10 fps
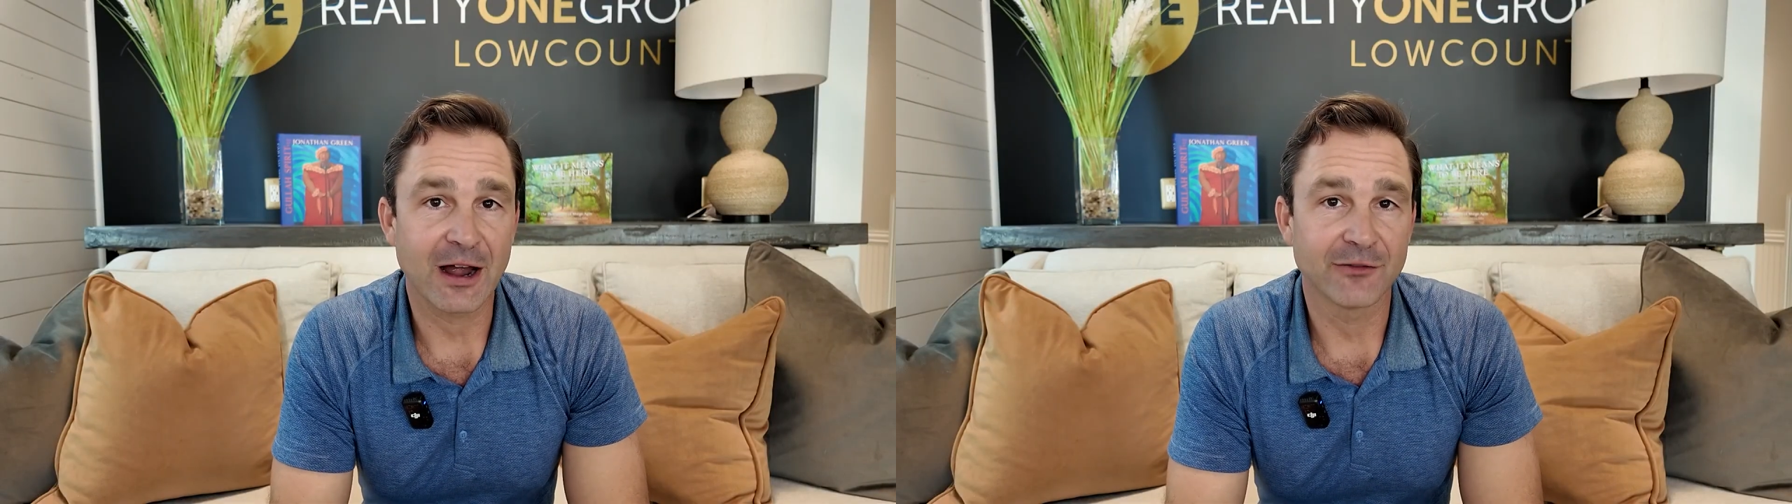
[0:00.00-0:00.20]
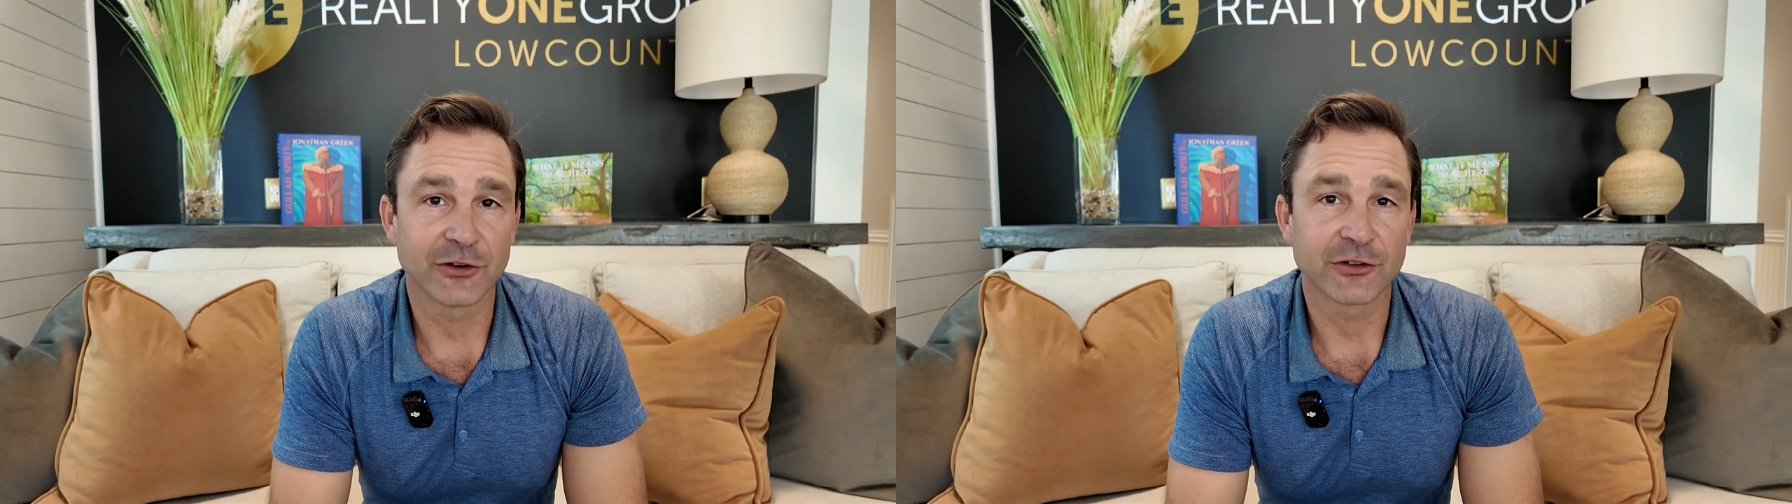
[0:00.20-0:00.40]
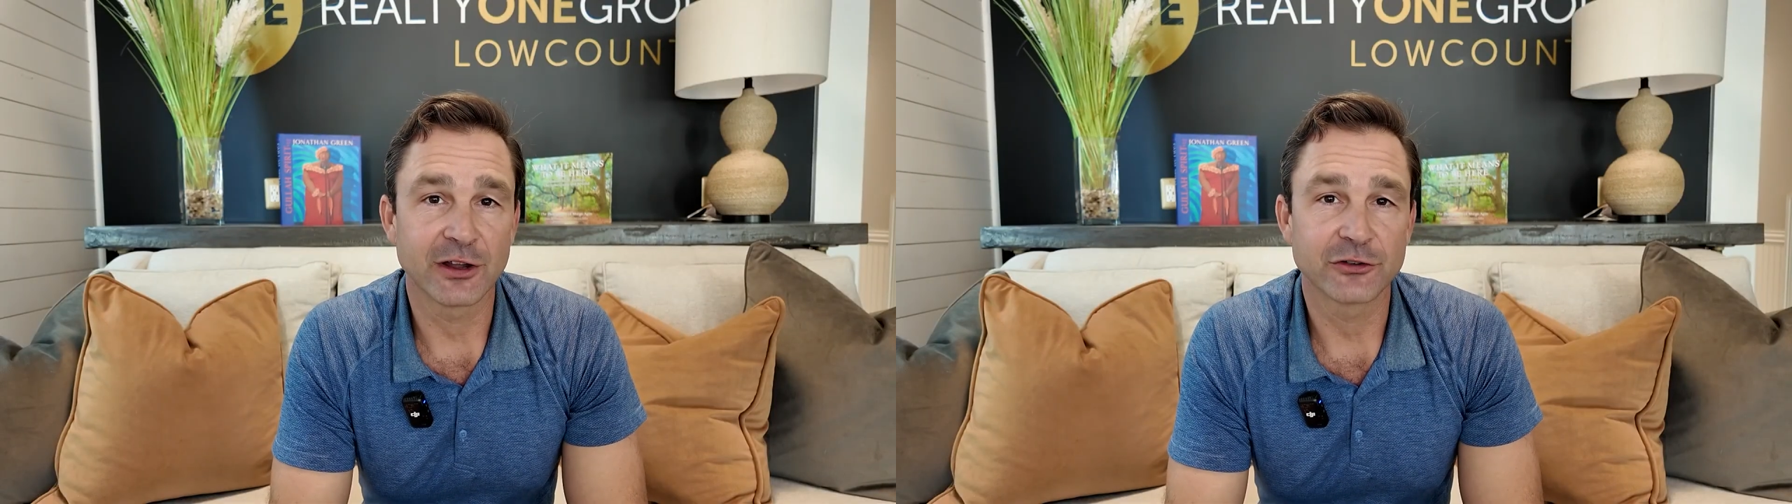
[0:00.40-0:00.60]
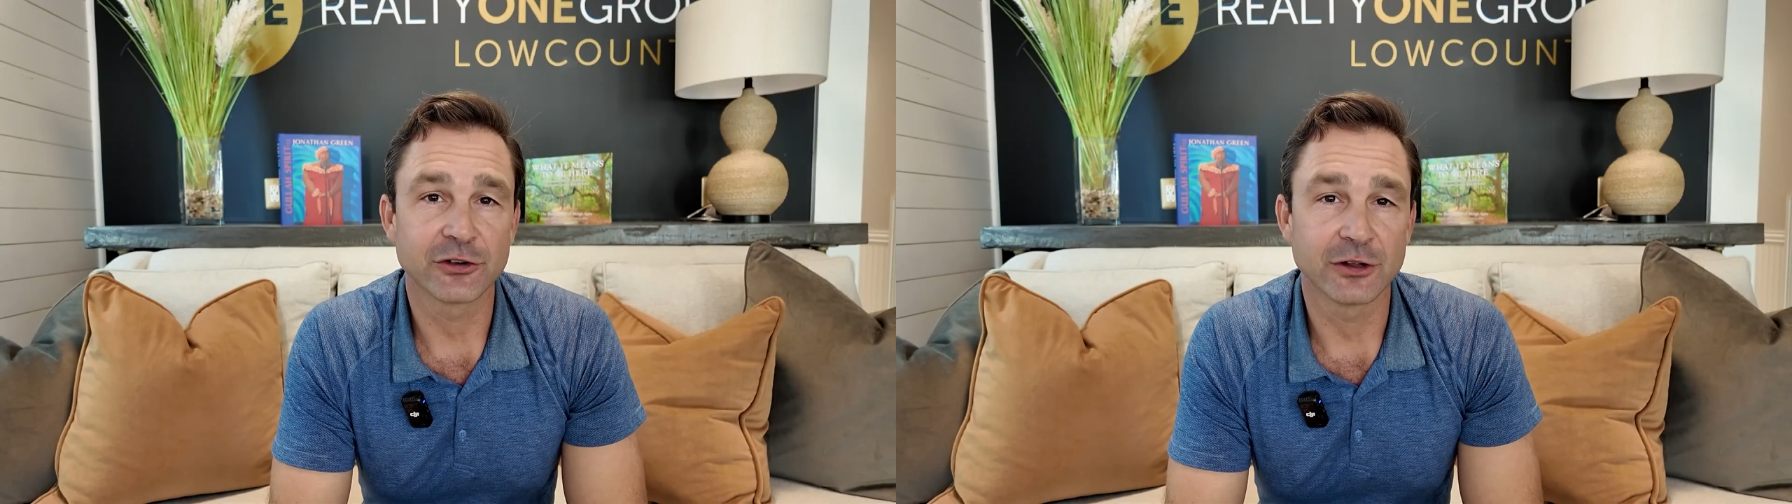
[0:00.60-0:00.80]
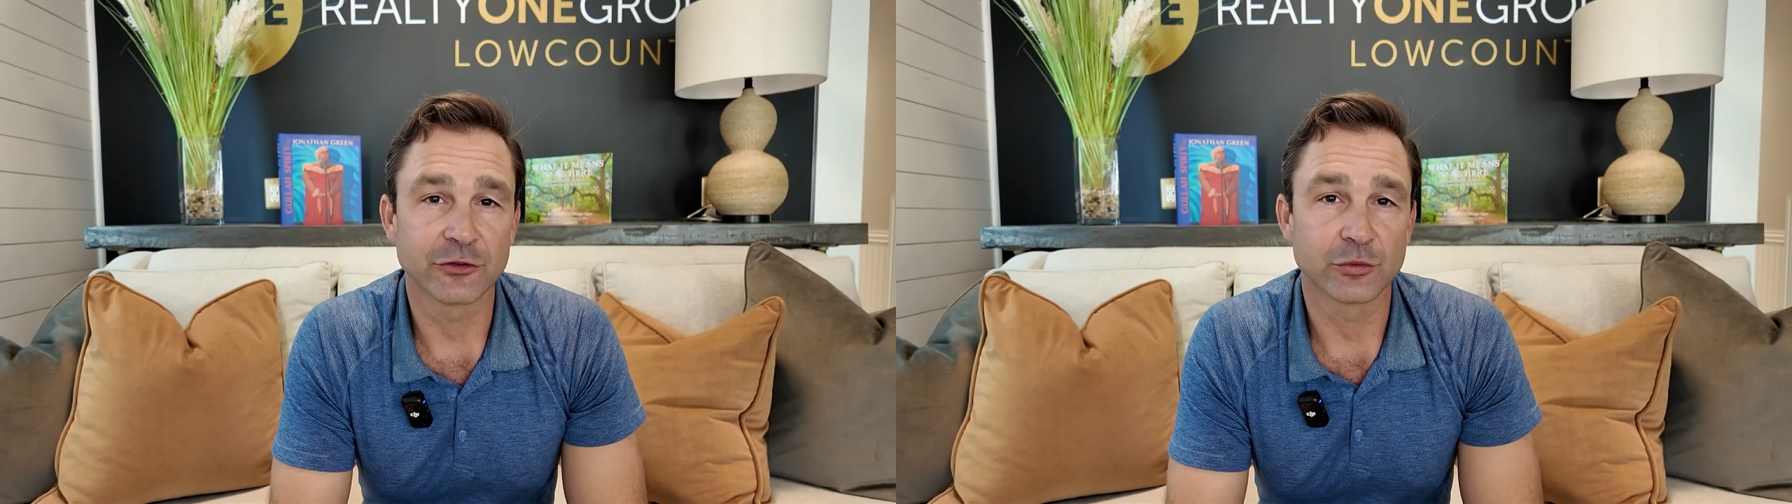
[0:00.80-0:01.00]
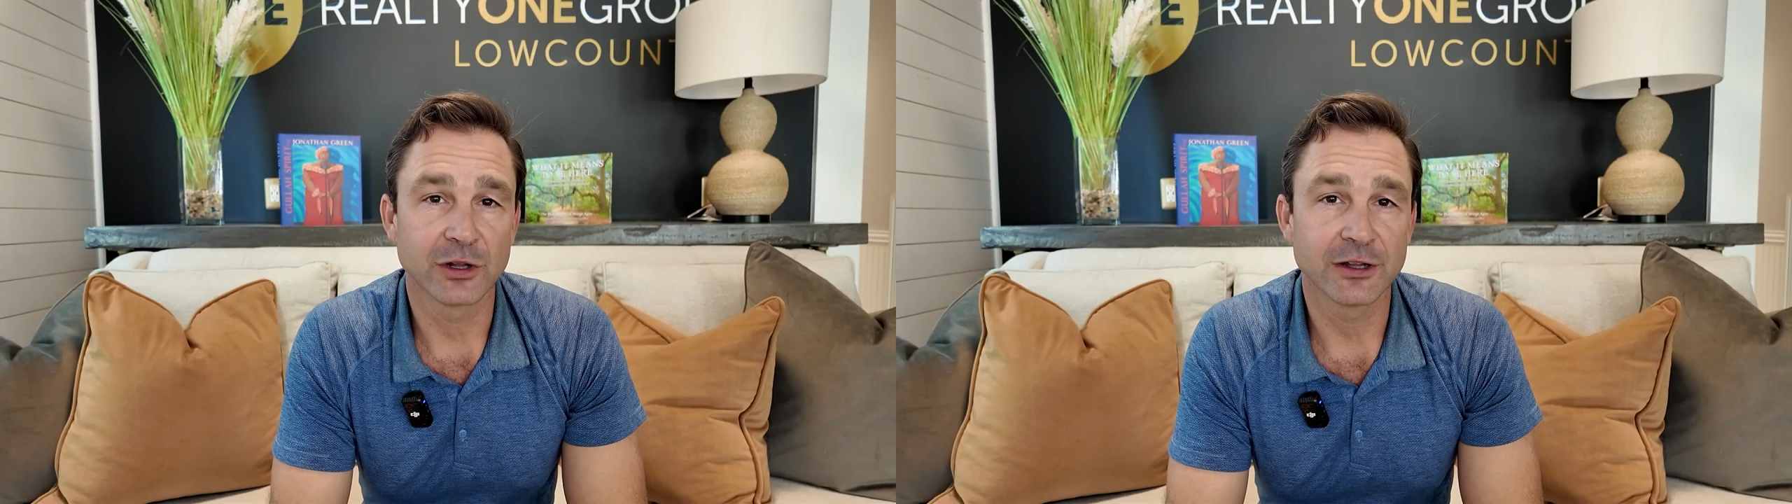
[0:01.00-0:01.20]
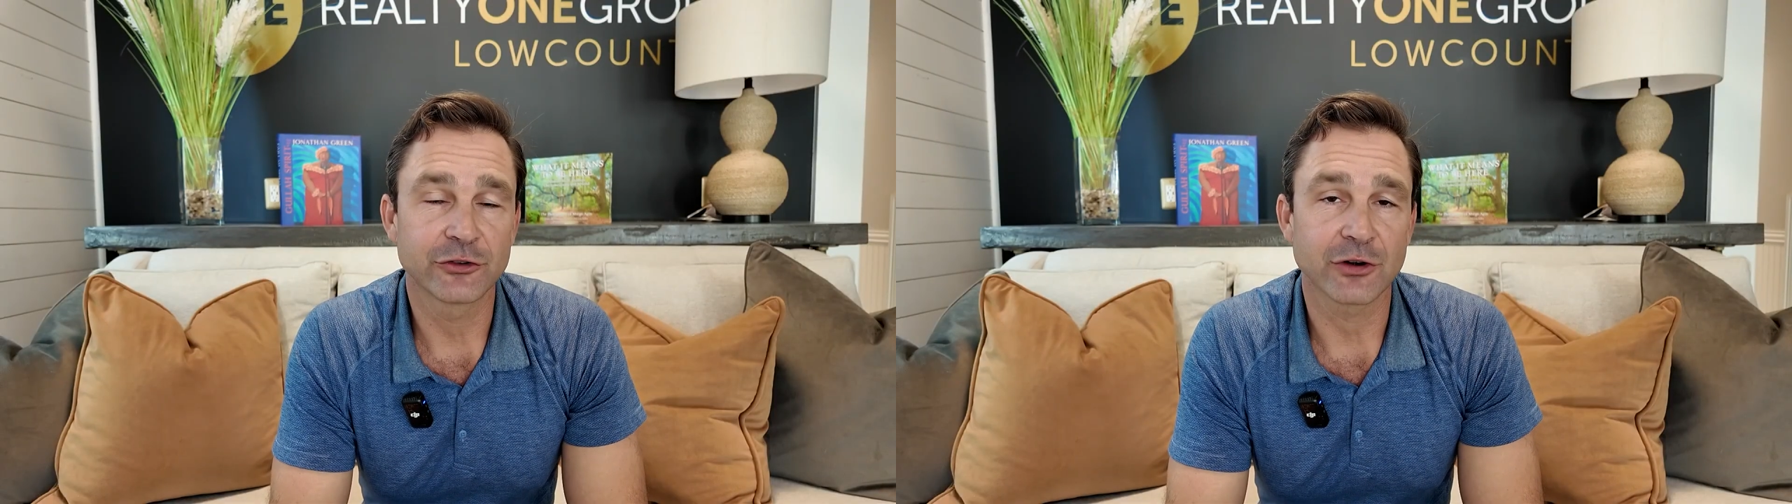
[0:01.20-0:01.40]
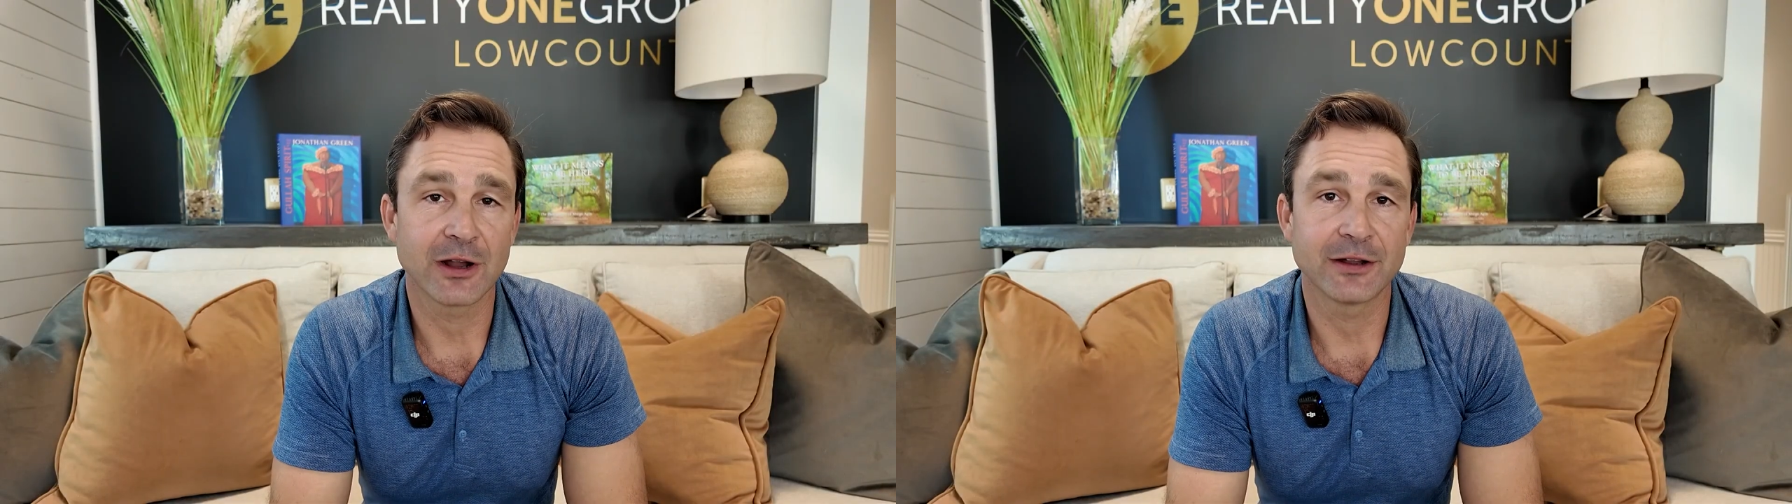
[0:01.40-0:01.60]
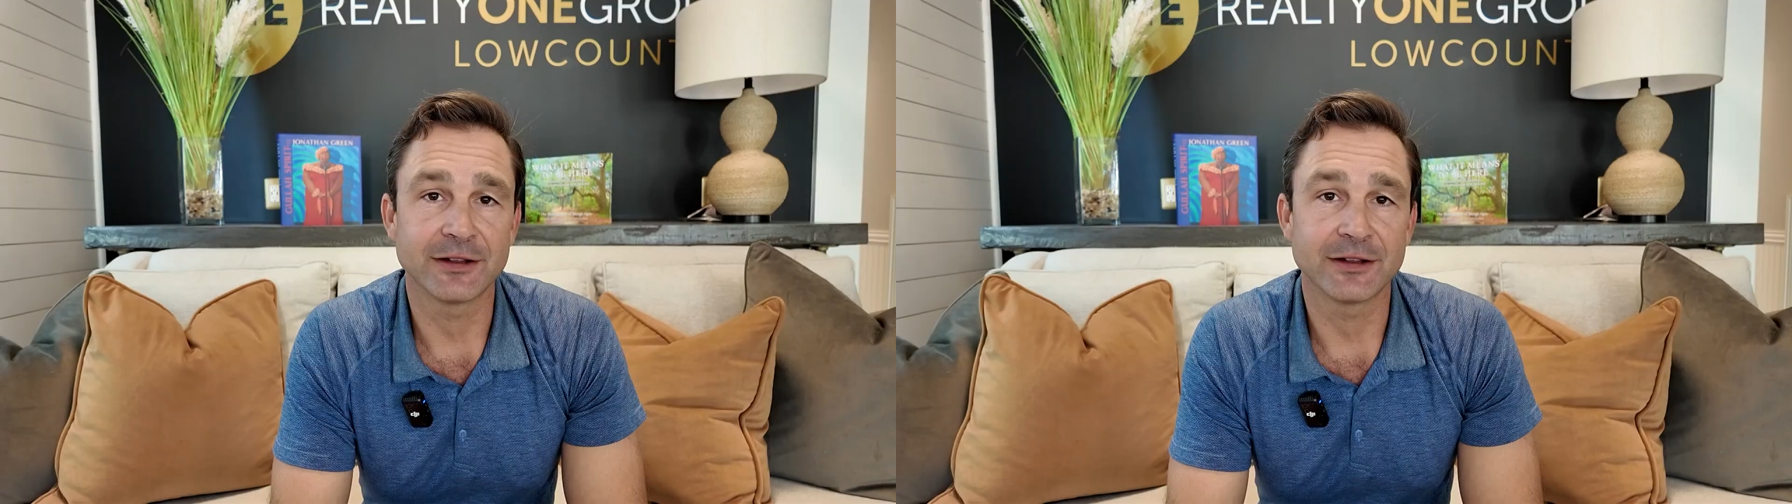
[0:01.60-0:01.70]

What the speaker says: conversation is really trying